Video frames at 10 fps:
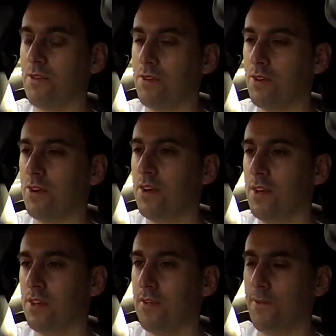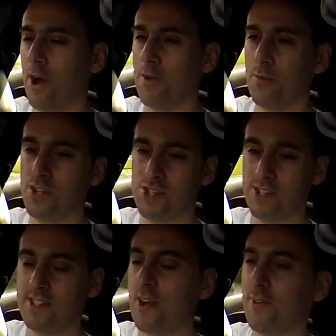your phone, which you
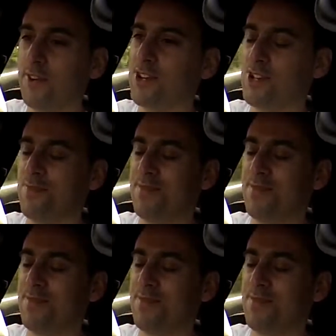definitely shouldn't be